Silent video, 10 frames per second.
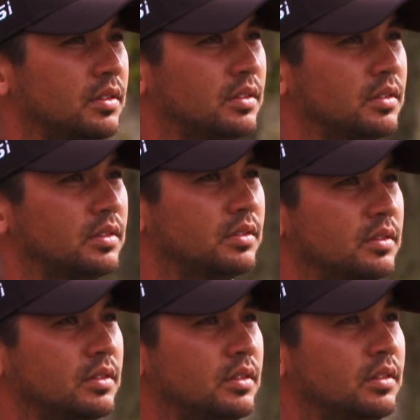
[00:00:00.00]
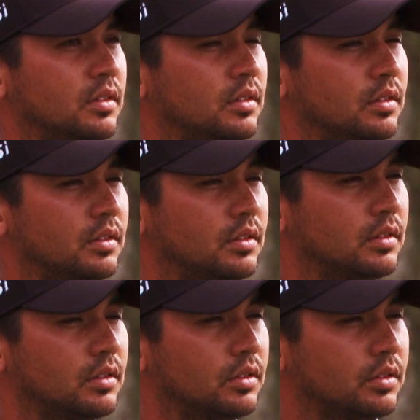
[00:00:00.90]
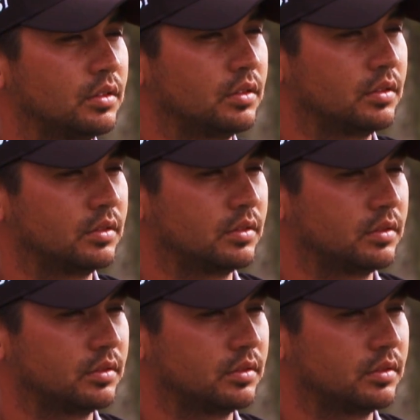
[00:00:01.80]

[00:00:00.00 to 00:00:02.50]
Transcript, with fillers: and I said, I can't visualize a shot when I just open my eyes